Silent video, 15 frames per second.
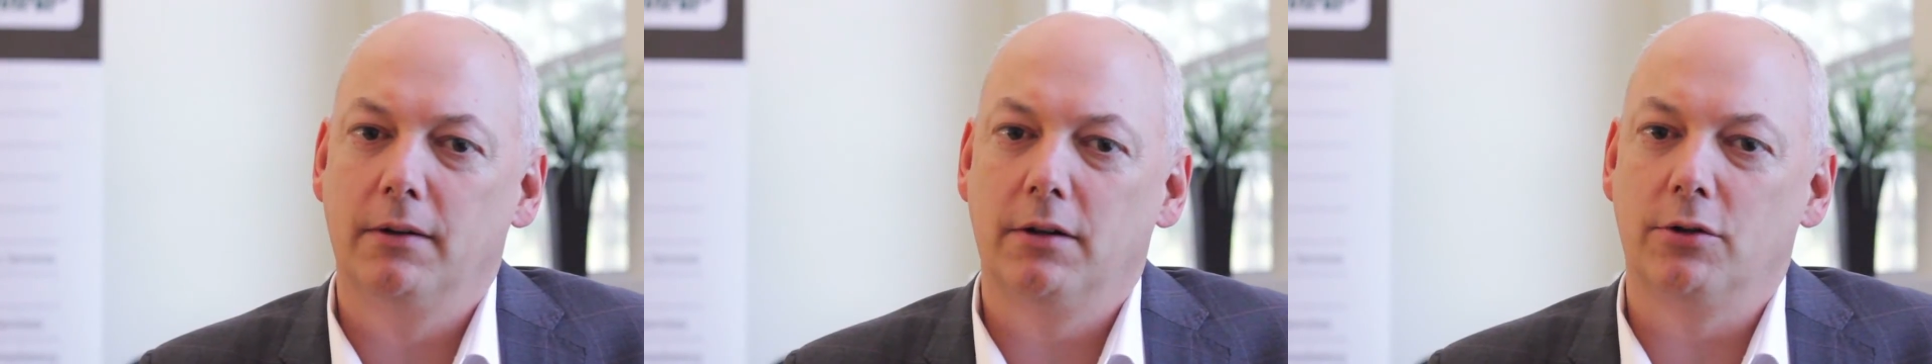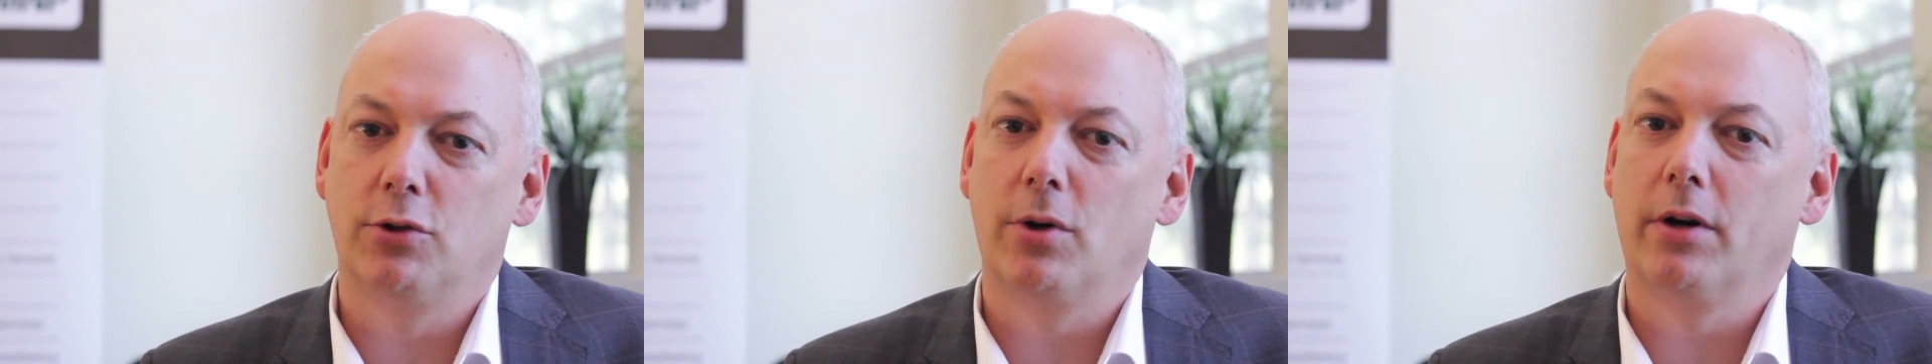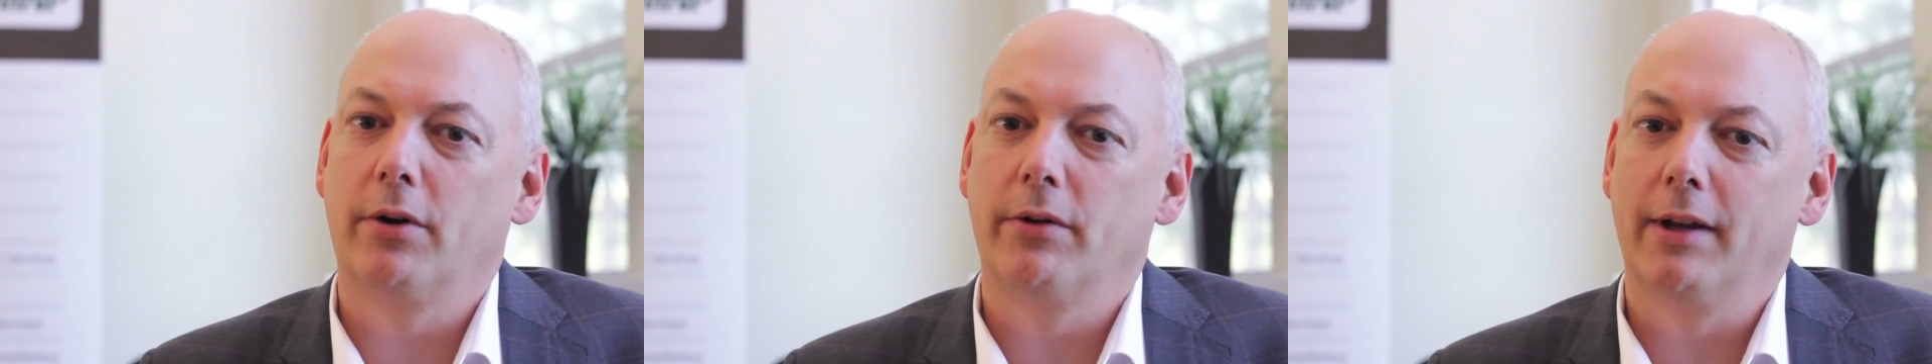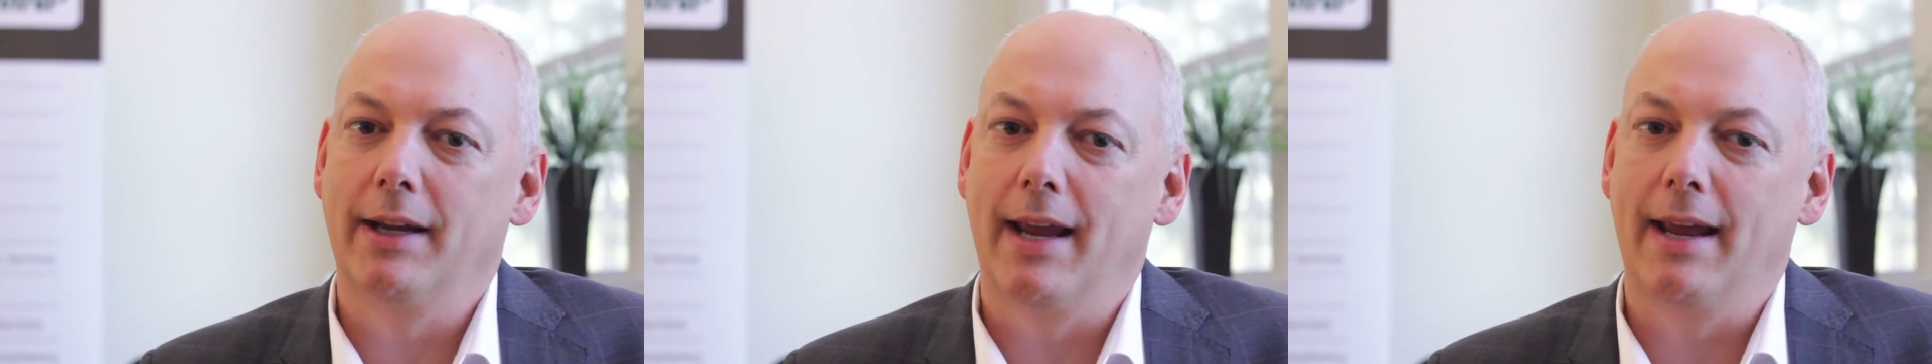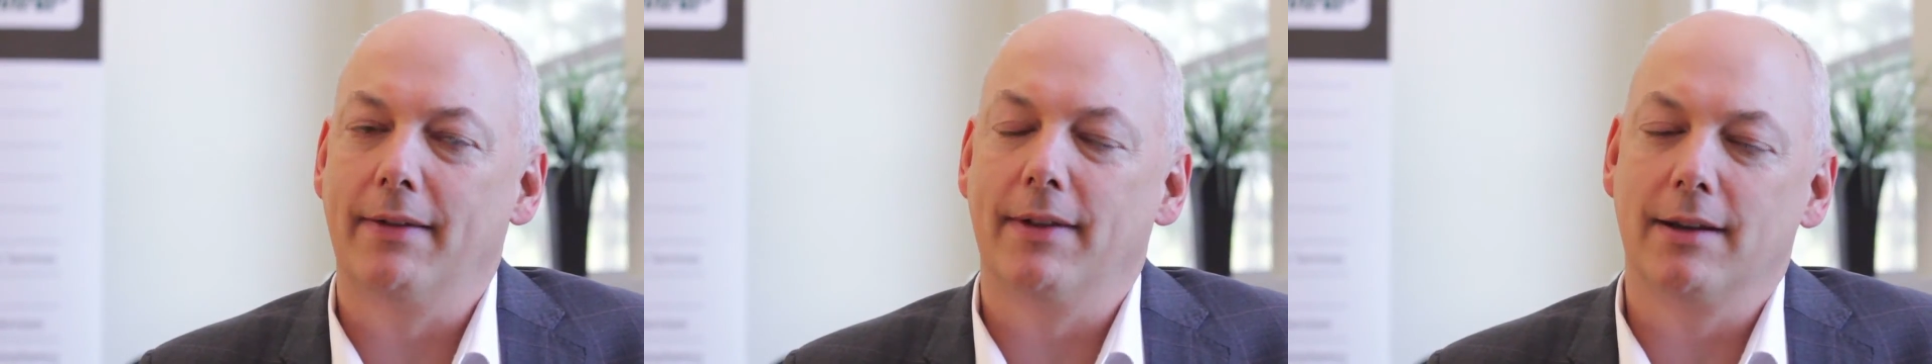to trigger the
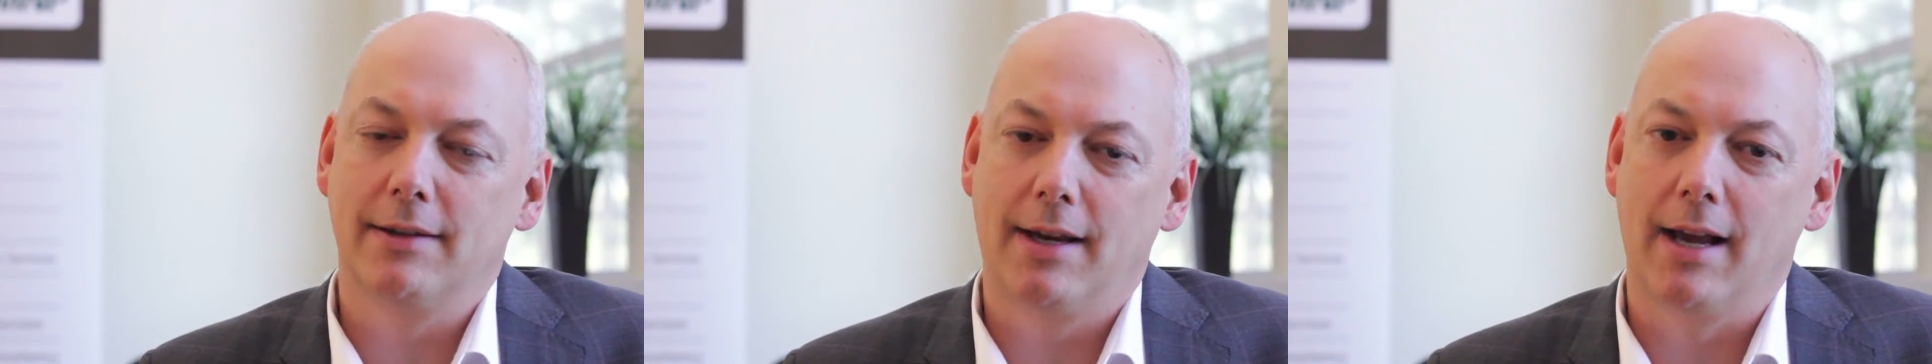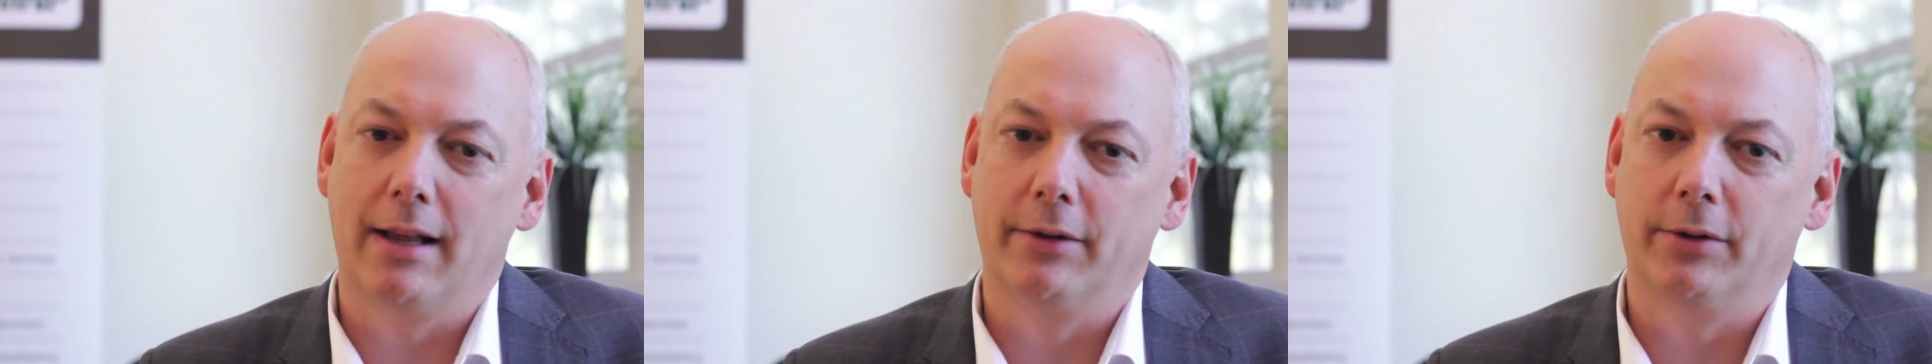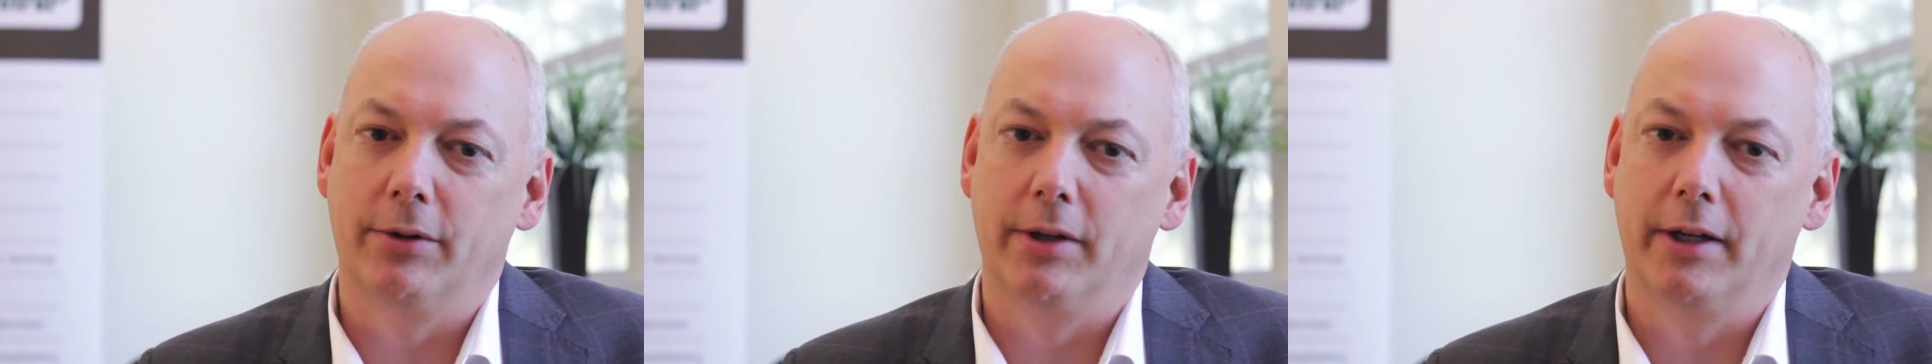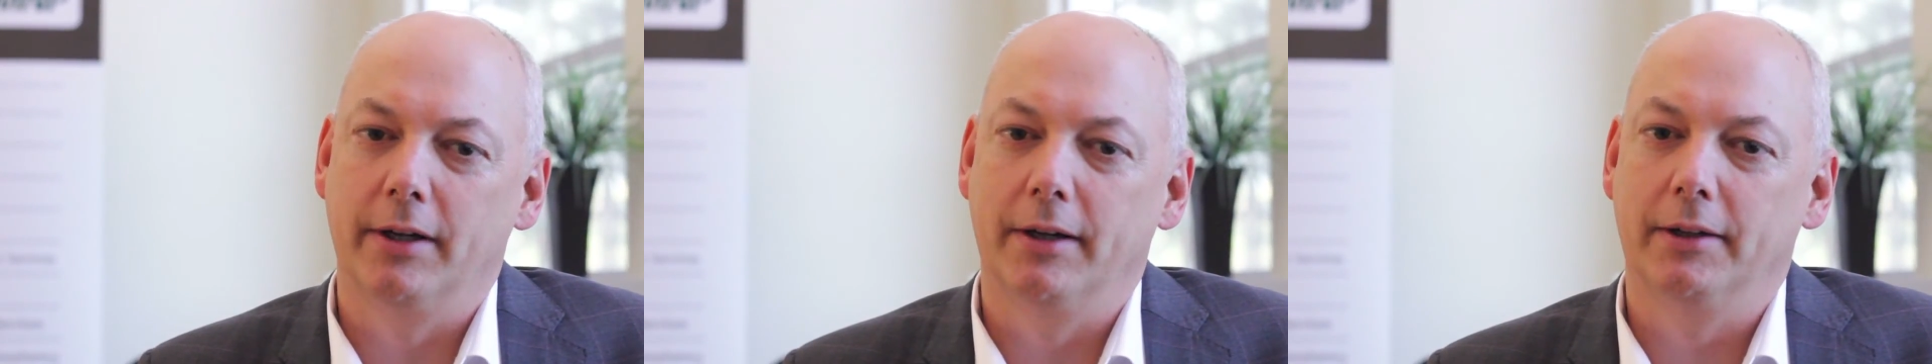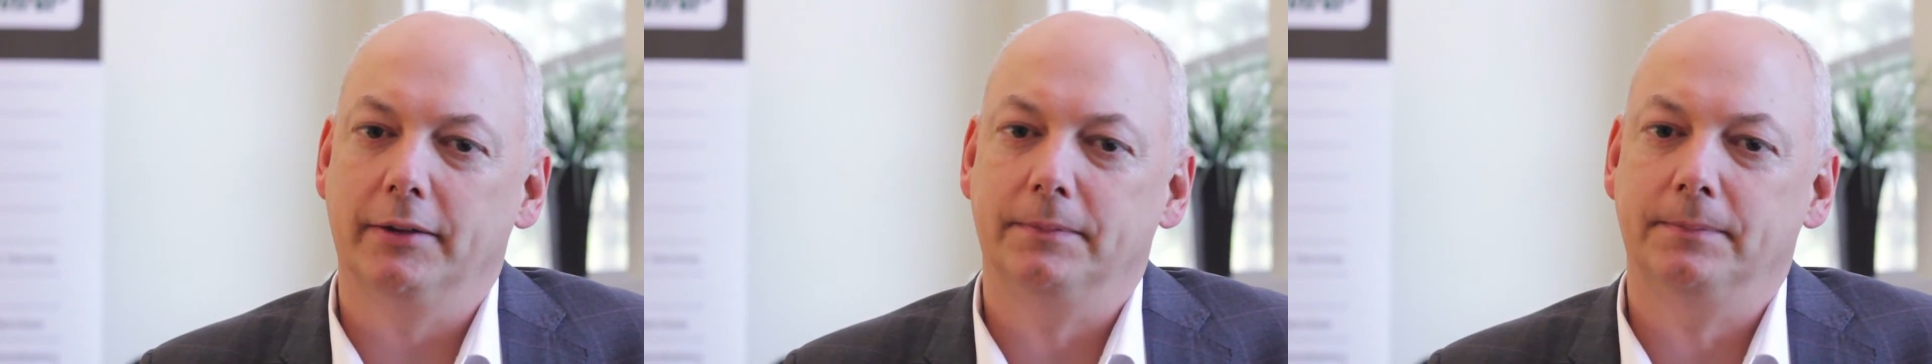gain this calendar
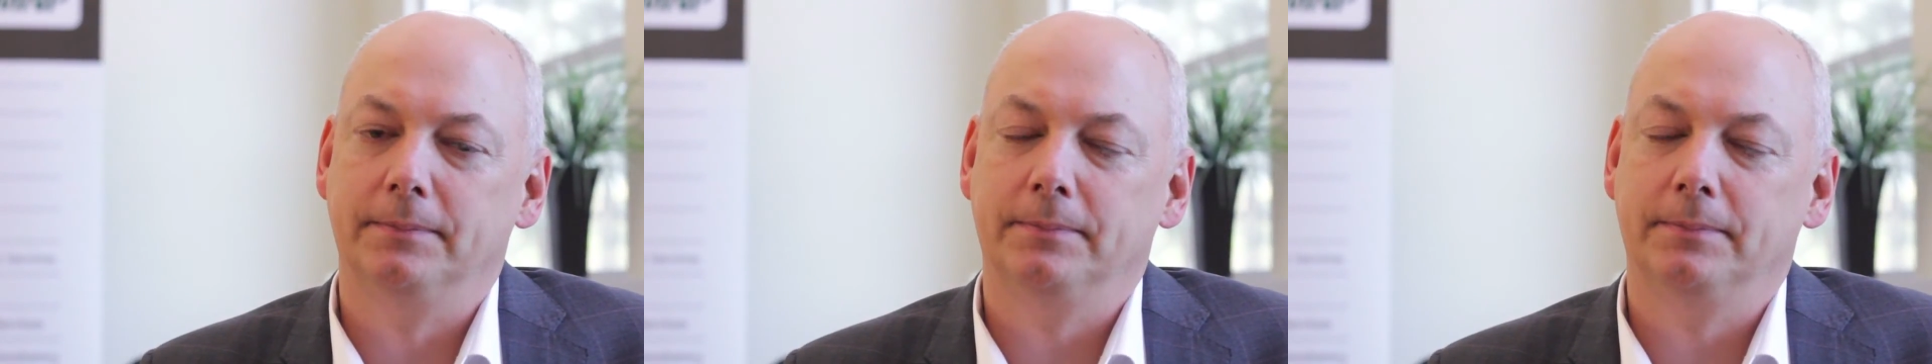year.